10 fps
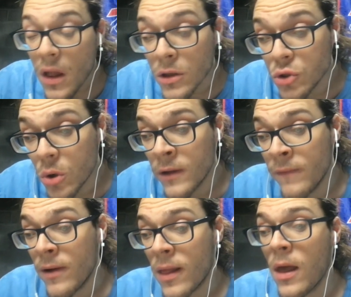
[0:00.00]

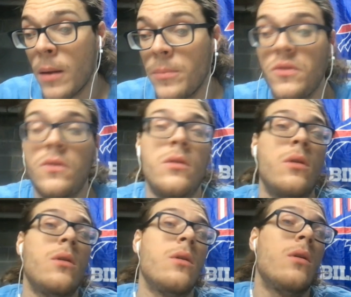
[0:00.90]
Jordan Phillips,
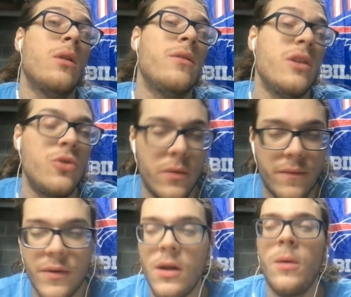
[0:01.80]

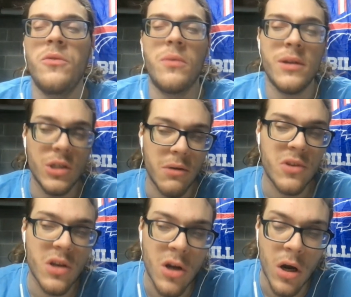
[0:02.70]
Quentin
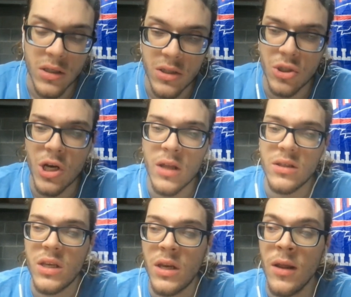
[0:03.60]
Jefferson, Austin
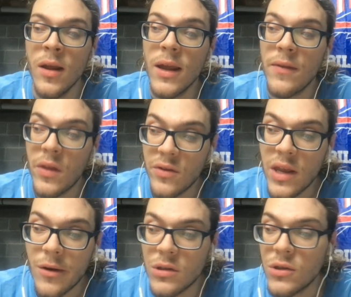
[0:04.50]
Johnson, and then
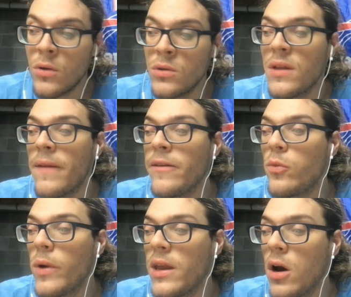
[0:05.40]
Daquan Jones, and then
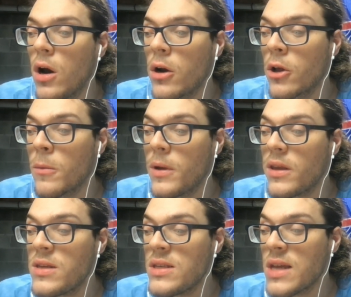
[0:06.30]
Dwayne Carter, but
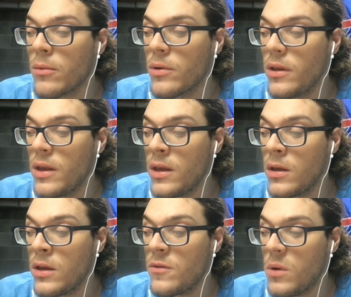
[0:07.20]
he's
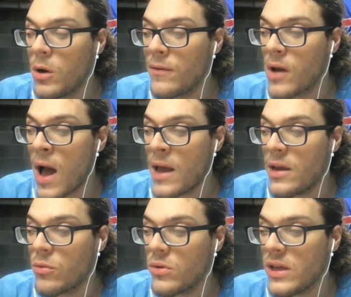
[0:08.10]
more of a
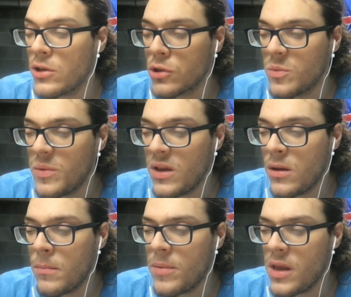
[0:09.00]
high-end rotational
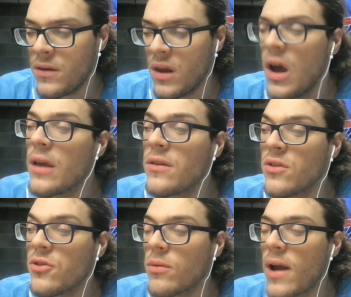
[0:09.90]
piece. He's a
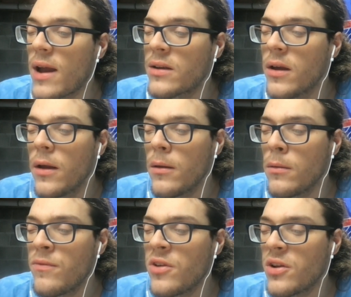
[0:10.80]
direct,
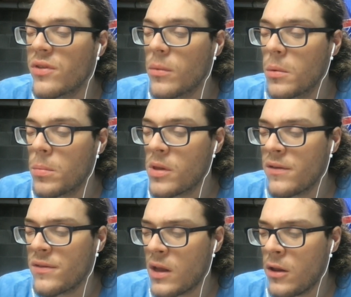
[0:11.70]
very similar play
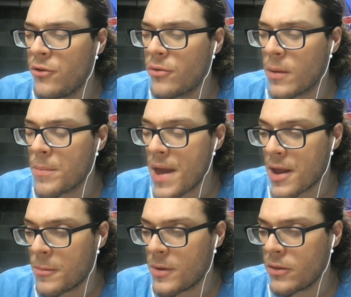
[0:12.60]
style, direct
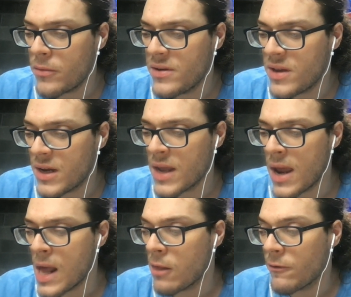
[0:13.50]
backup at 3-tech to
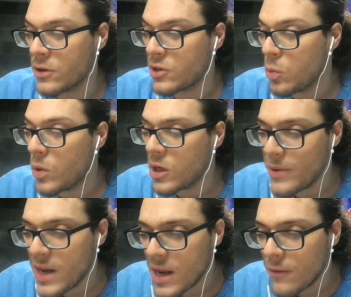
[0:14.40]
Ed Oliver. So what do
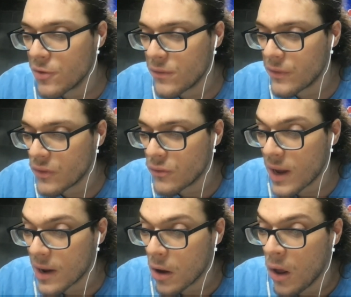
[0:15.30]
we need for defensive
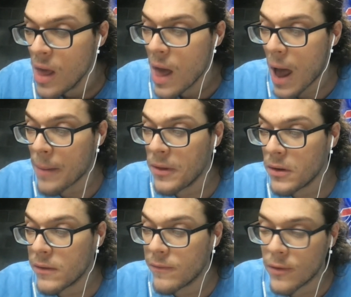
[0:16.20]
tackle? I'm
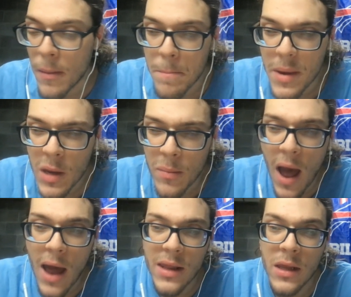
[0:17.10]
looking for a big
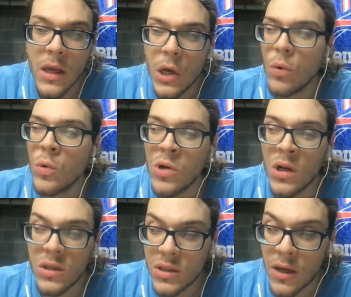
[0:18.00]
body,
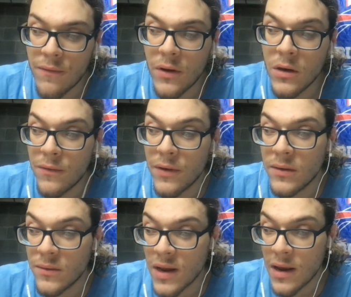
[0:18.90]
run-stuffing
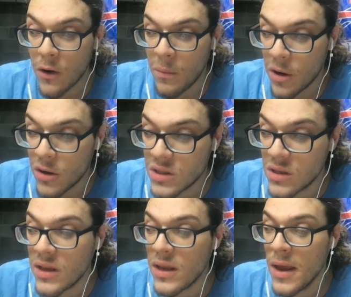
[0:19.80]
defensive tackle
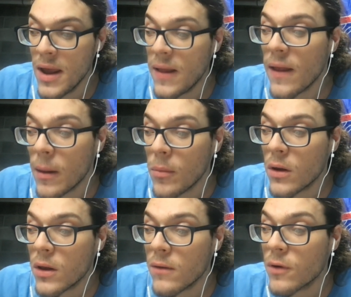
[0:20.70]
personally, and I'm
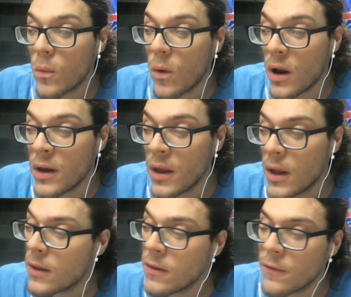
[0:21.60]
looking for one
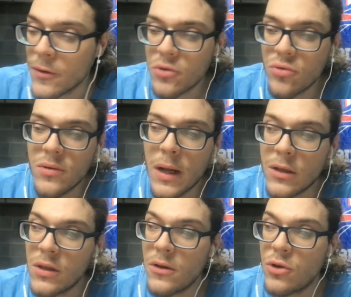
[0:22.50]
in the first 3
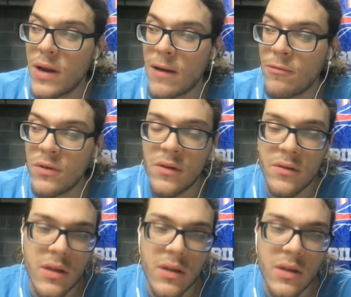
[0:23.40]
rounds of the draft because this